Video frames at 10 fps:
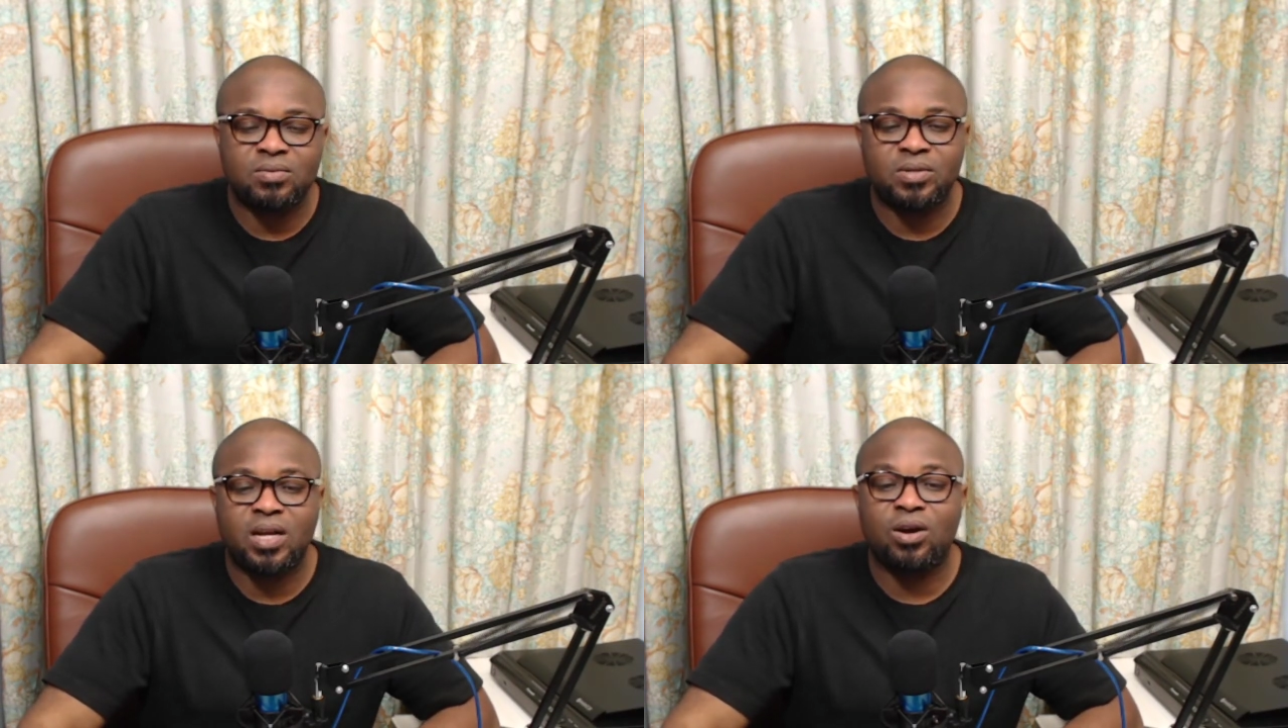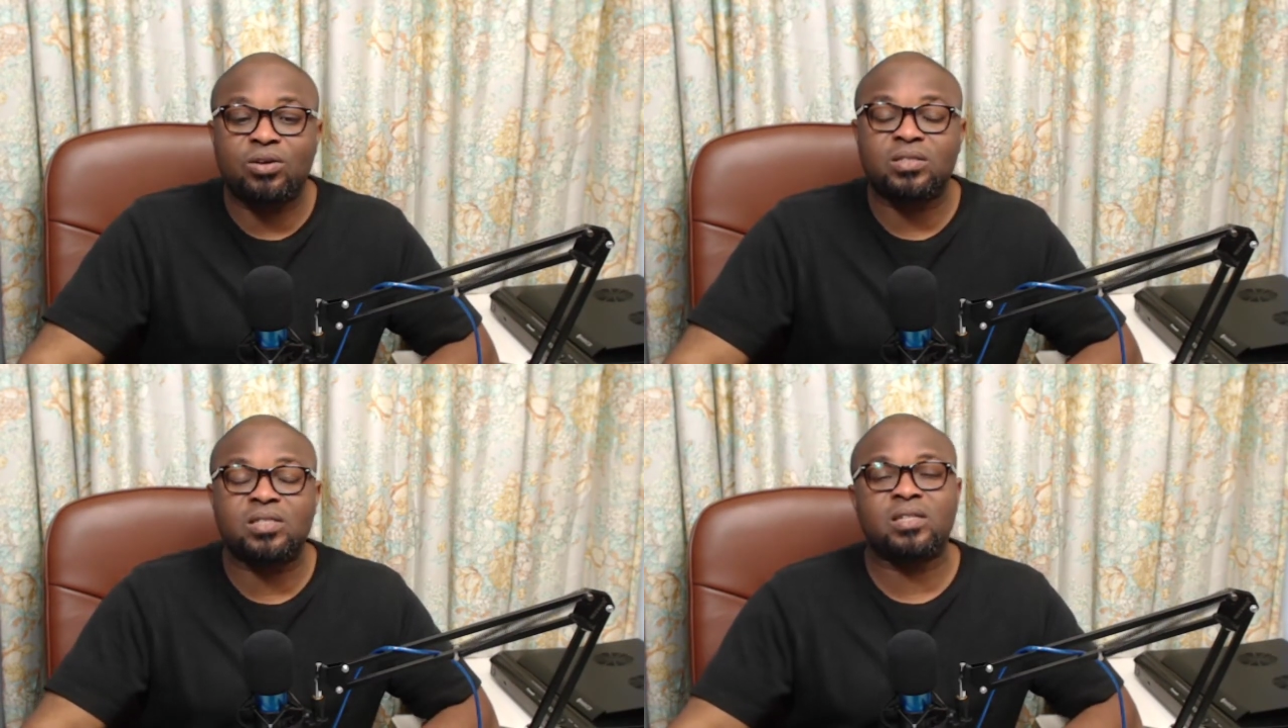without
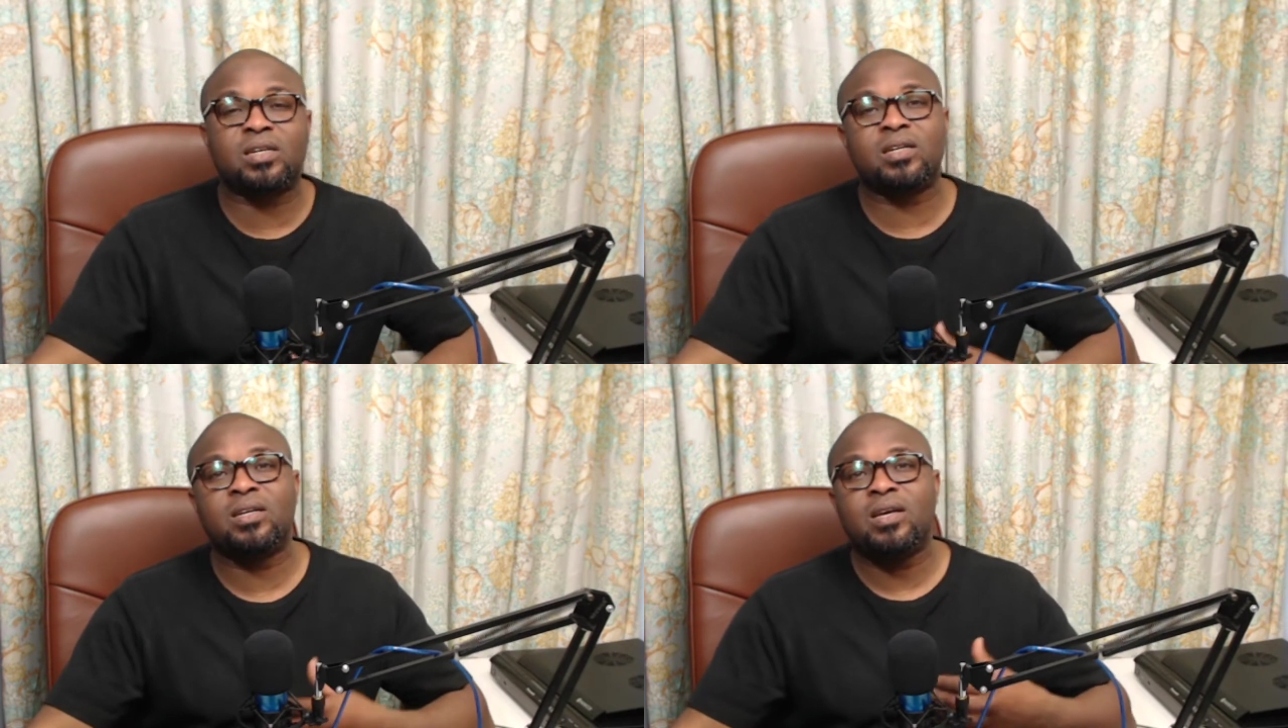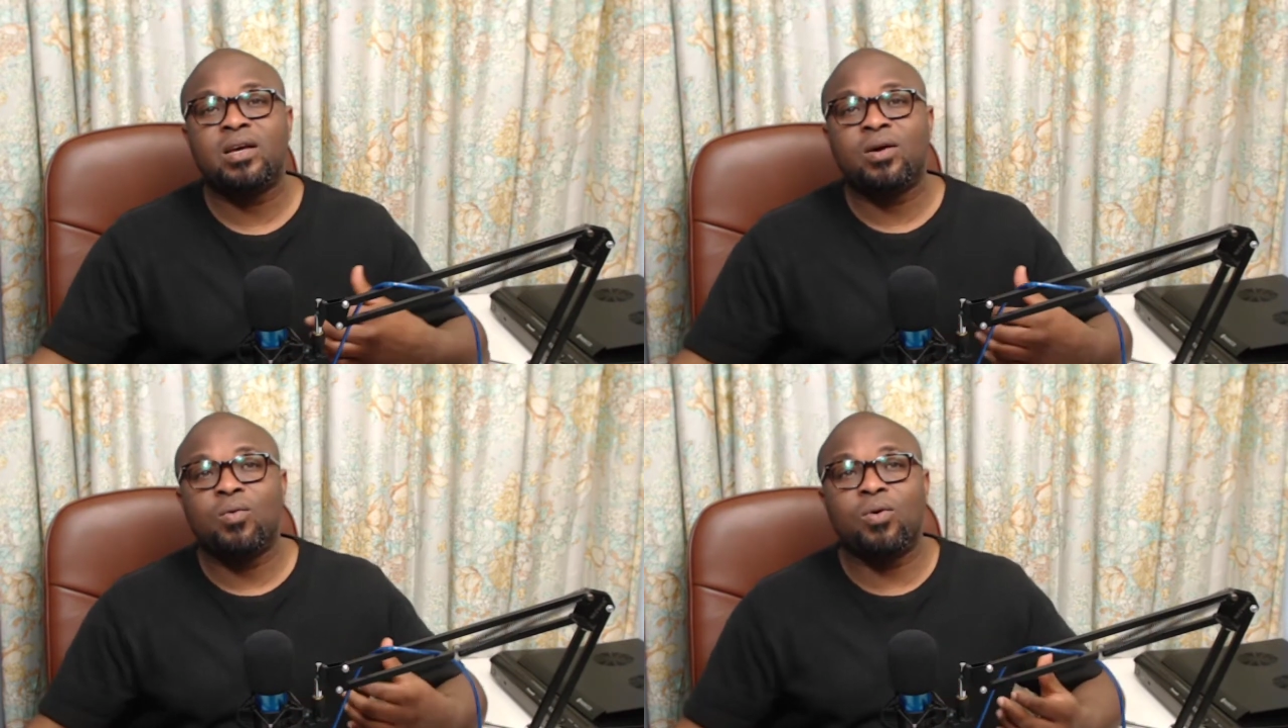considering
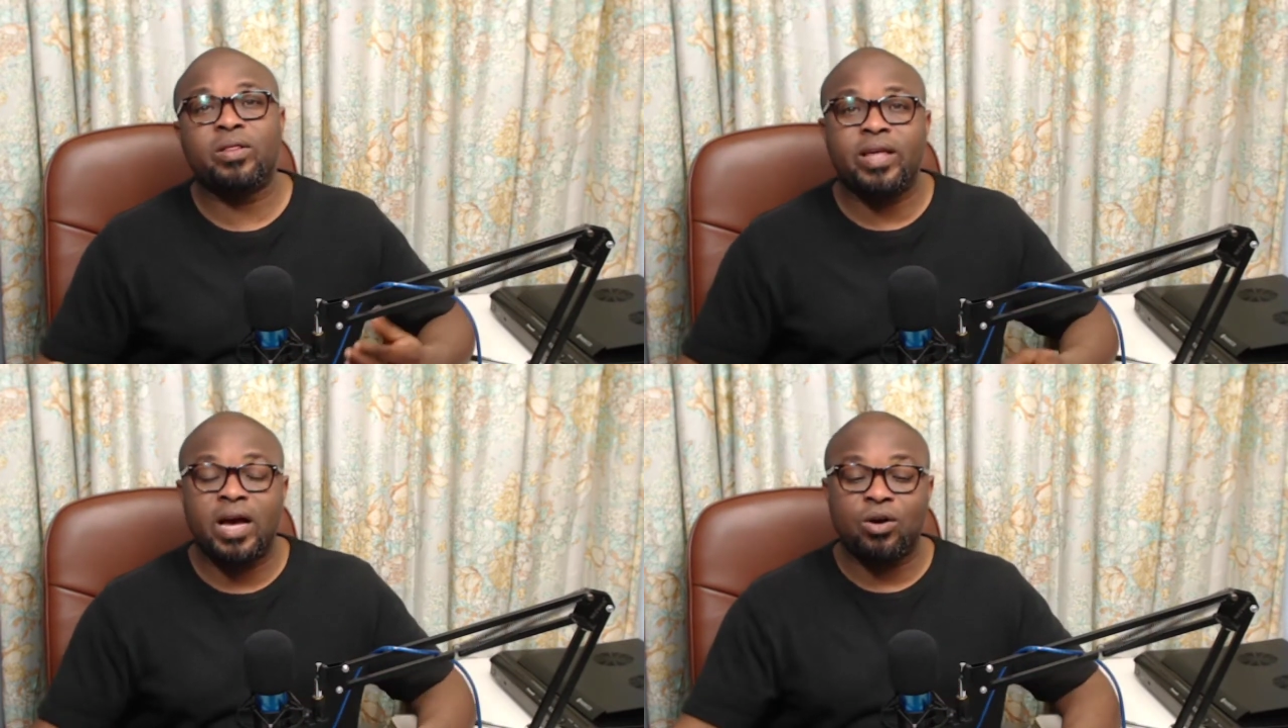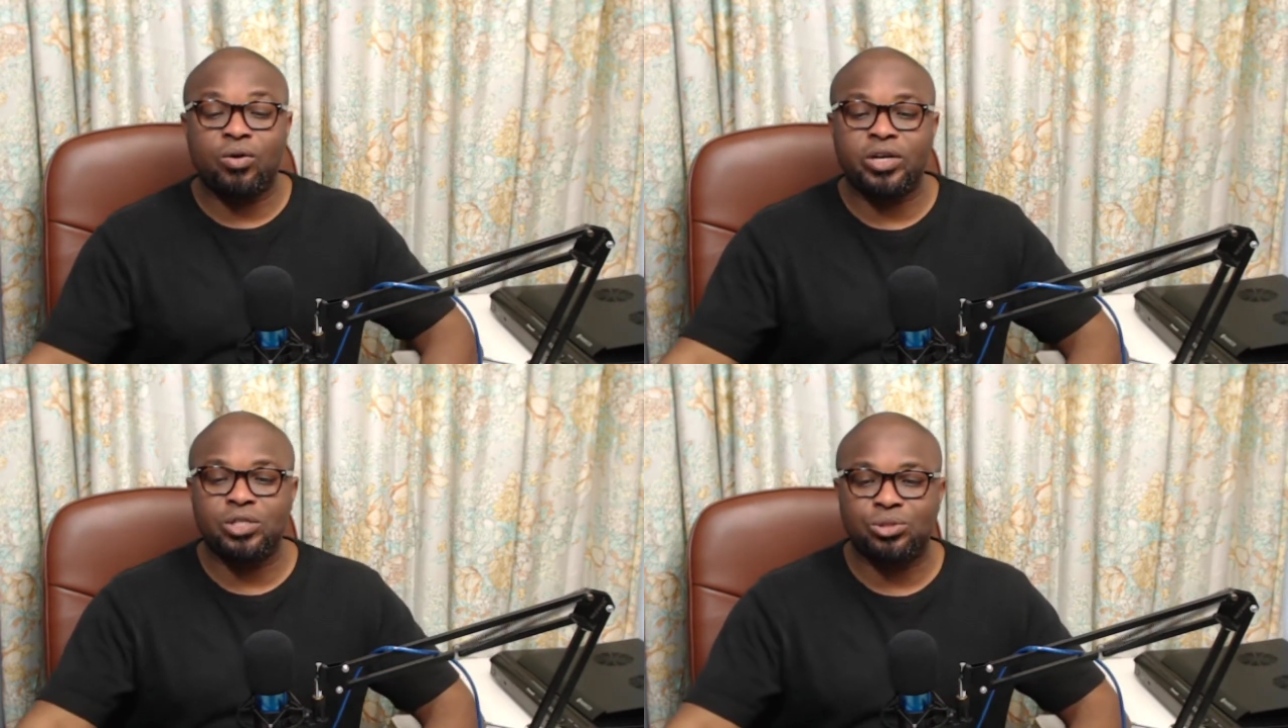what they are
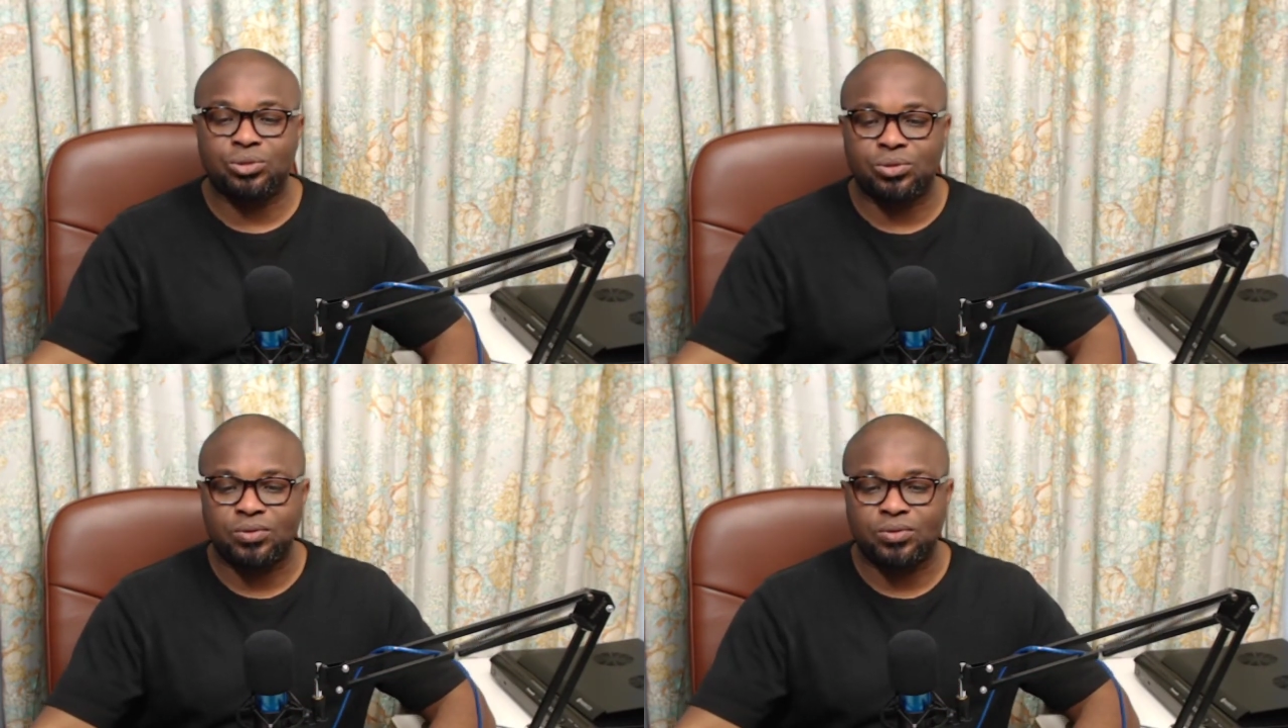going through.